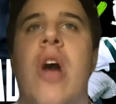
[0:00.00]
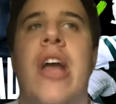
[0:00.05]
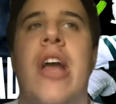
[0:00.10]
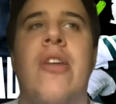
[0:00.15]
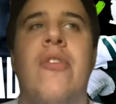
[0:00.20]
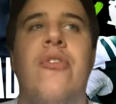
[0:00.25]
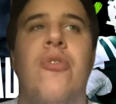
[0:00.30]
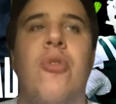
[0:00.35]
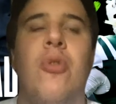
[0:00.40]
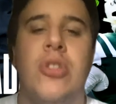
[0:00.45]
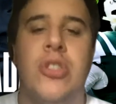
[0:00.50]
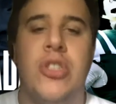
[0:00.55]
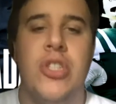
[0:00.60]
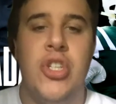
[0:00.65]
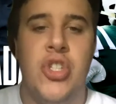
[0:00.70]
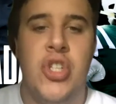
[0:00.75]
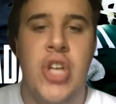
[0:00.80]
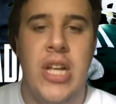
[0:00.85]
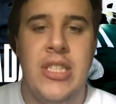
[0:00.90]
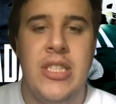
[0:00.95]
to force the
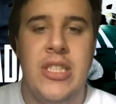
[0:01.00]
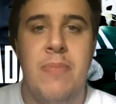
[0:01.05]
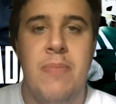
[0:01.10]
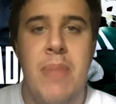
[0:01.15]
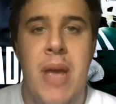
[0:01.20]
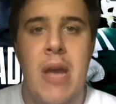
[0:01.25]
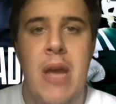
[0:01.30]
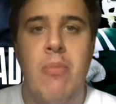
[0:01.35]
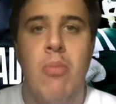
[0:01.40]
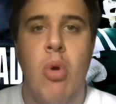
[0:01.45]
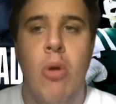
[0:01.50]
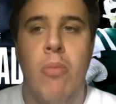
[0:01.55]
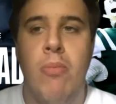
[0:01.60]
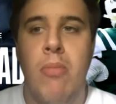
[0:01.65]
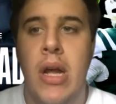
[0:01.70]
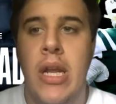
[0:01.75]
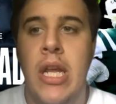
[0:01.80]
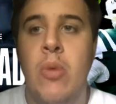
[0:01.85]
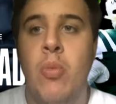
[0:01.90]
Jets to pay more money.